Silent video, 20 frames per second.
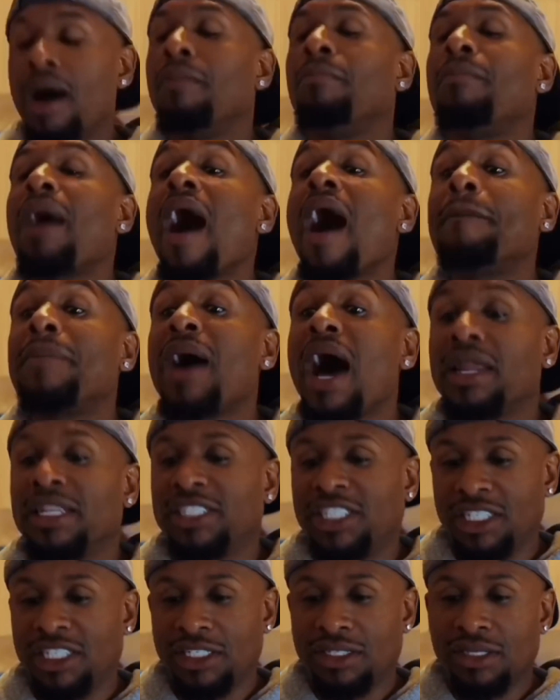My
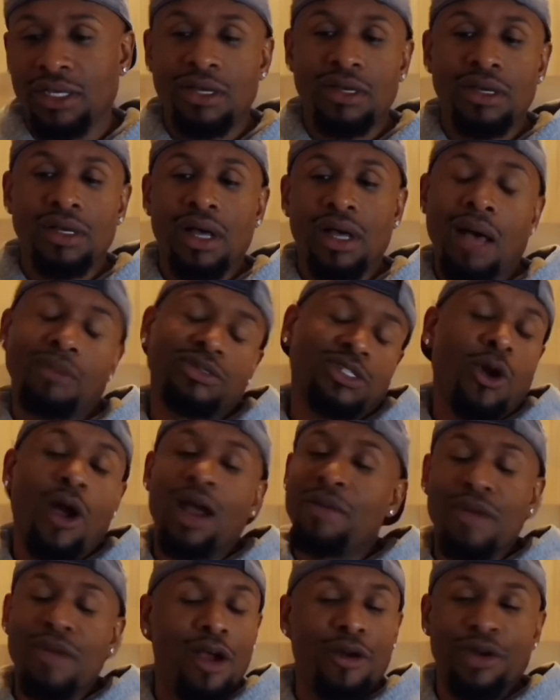apologies. I'm
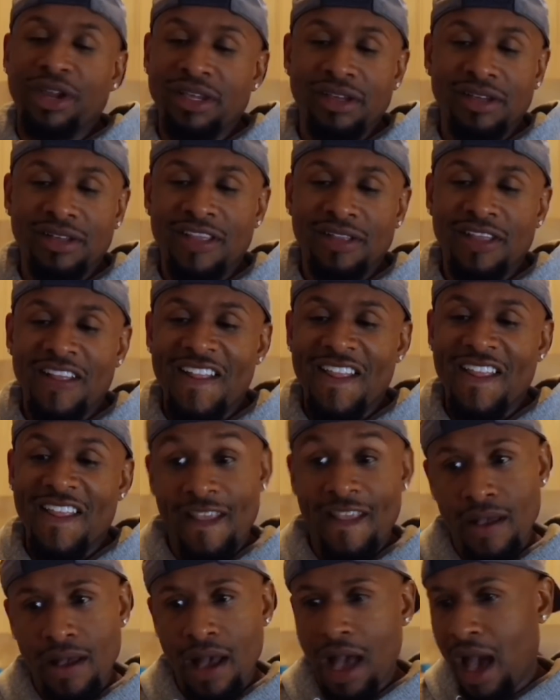sorry, Mary.
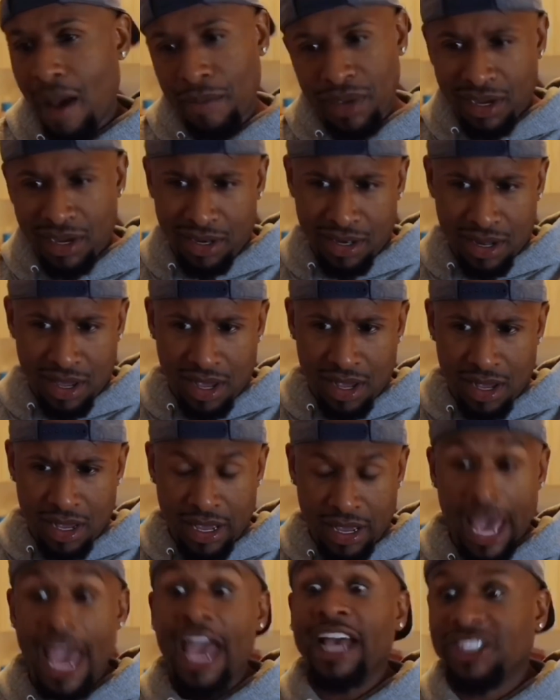I mean,
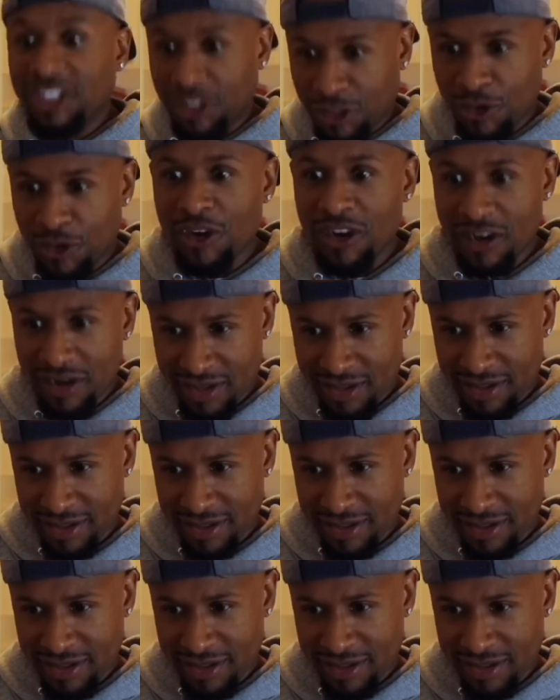Esther.